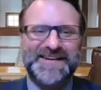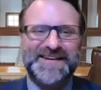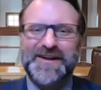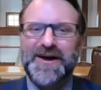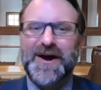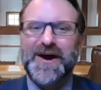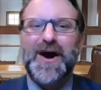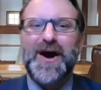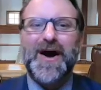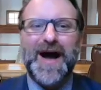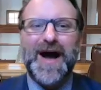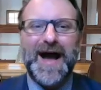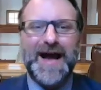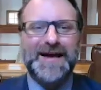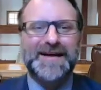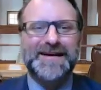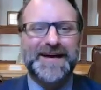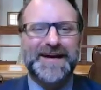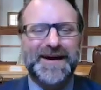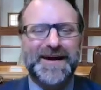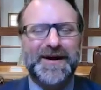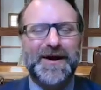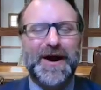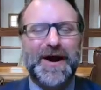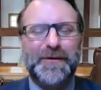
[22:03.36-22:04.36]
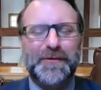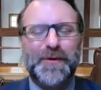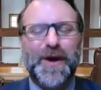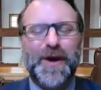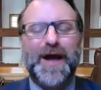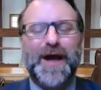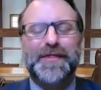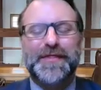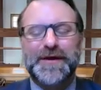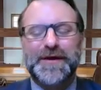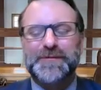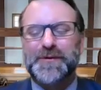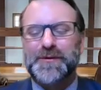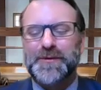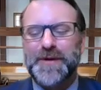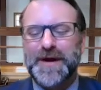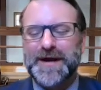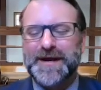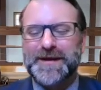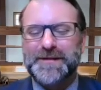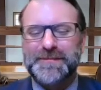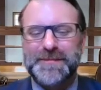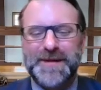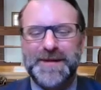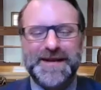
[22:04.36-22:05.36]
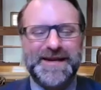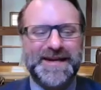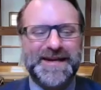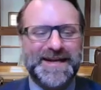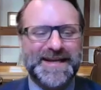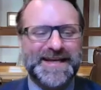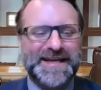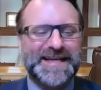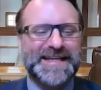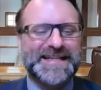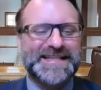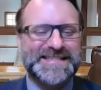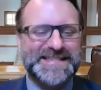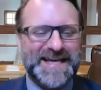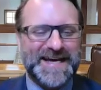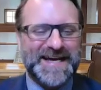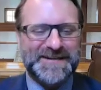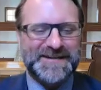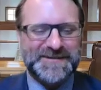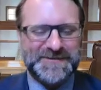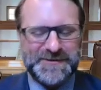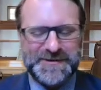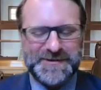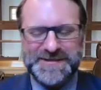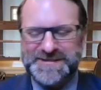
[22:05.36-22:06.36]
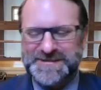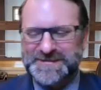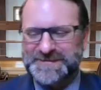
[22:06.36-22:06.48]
No, I think we're recommending against that, Chris.